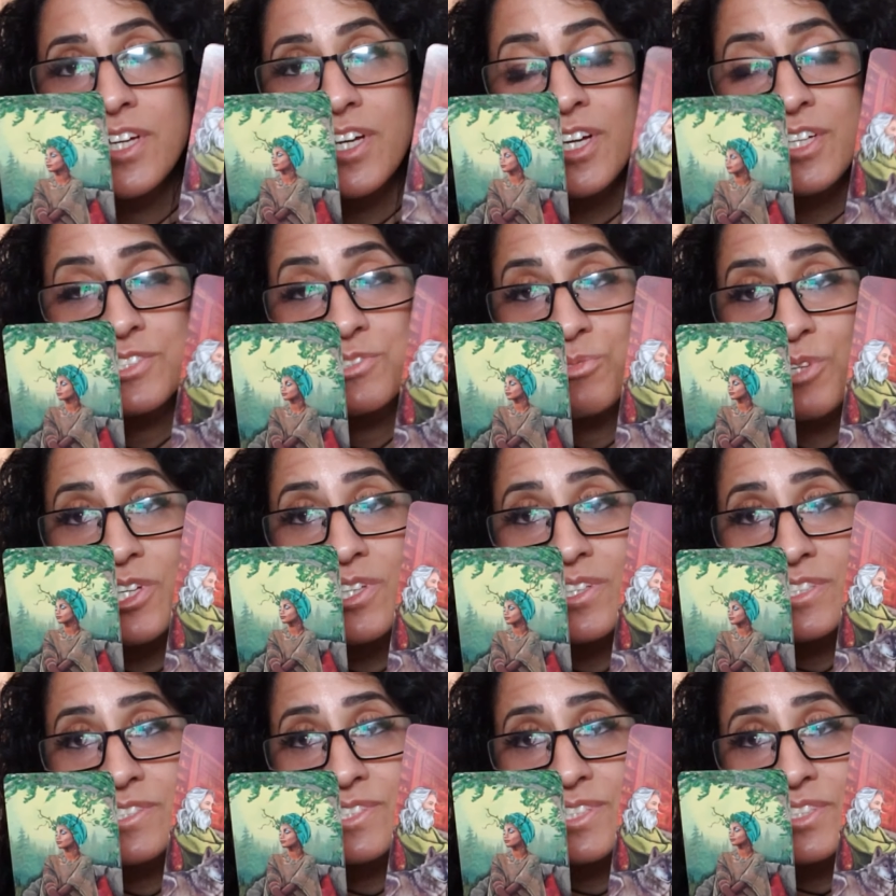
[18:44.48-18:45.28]
as
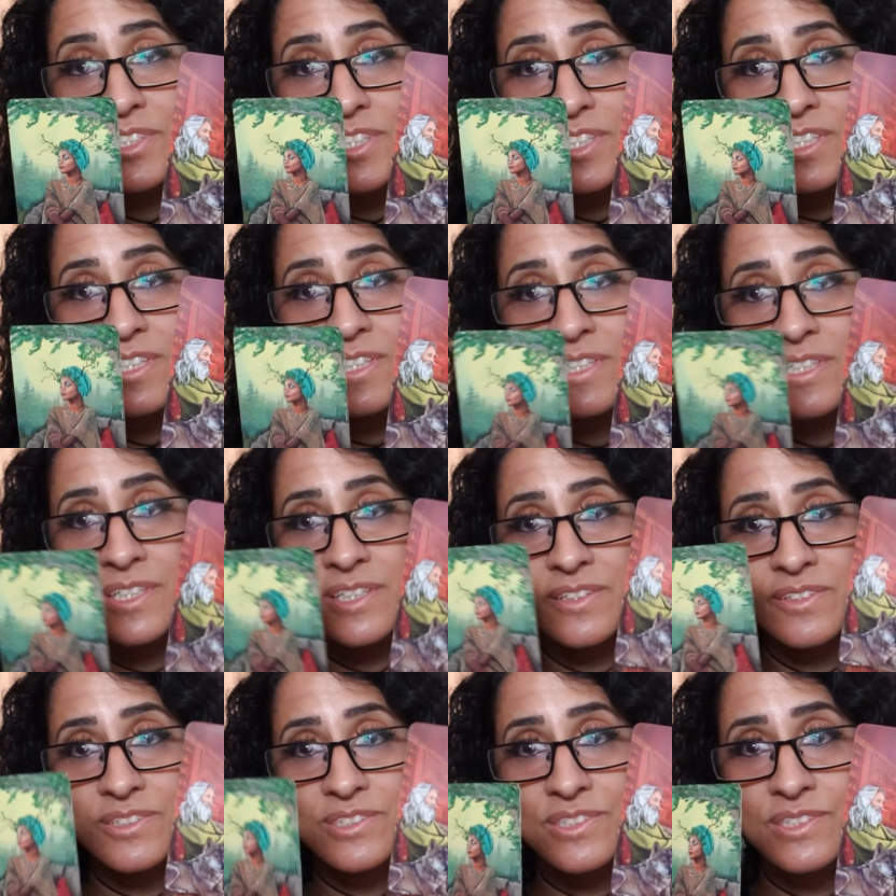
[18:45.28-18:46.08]
well as the king,
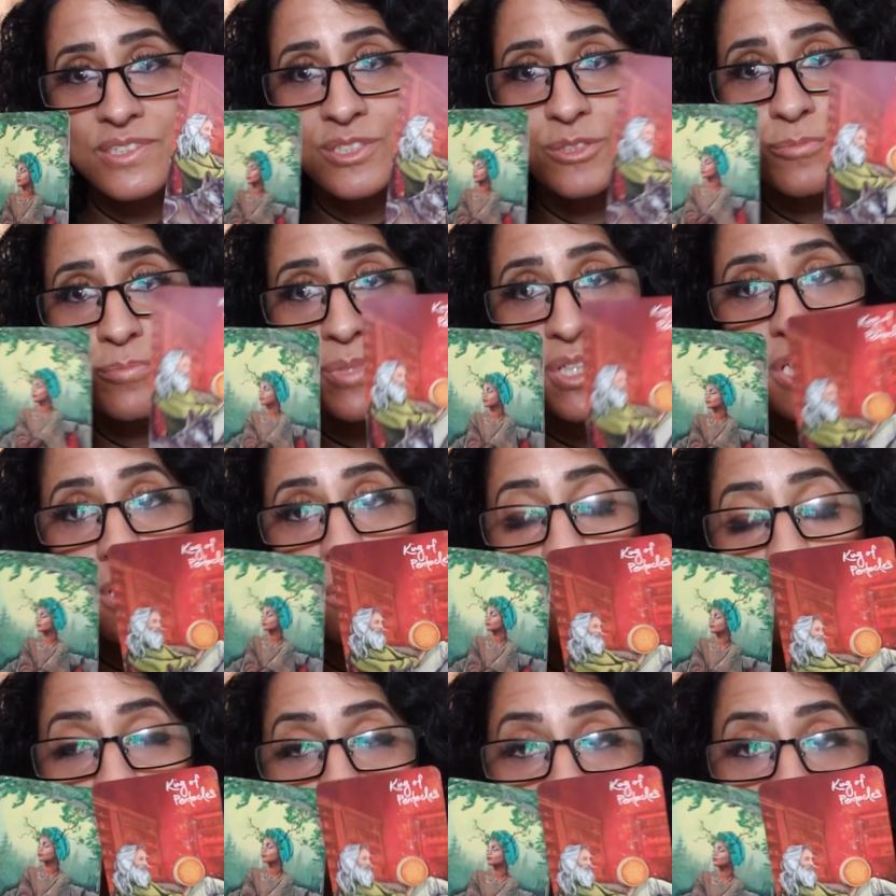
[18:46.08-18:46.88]
and this is a
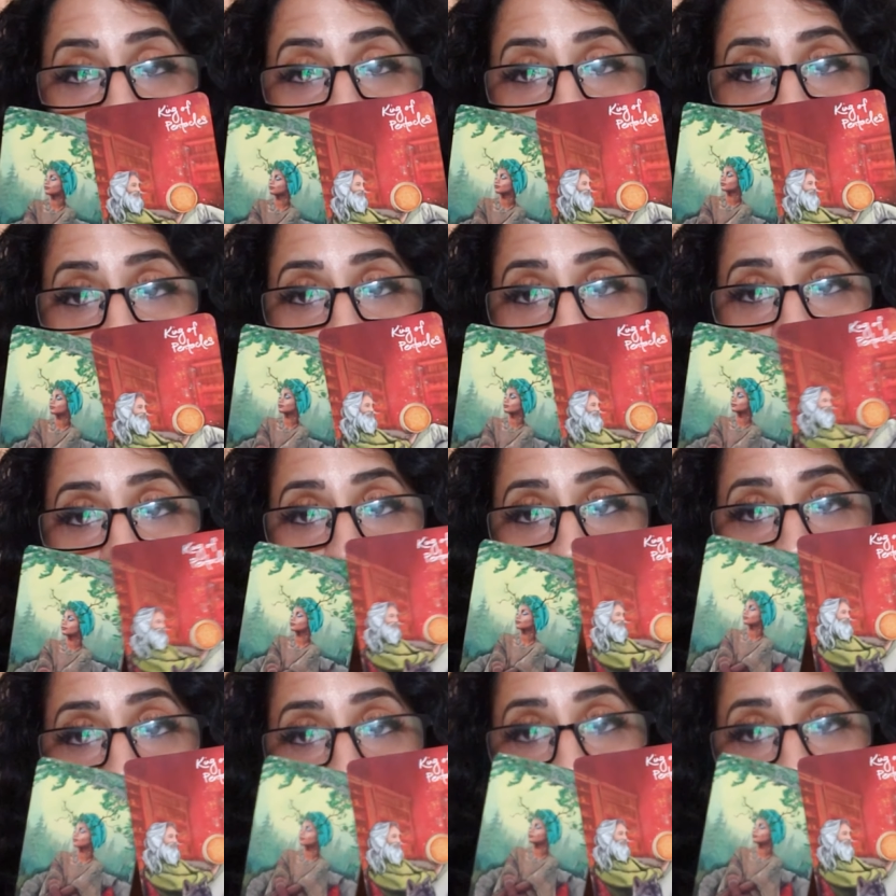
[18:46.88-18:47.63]
big promise of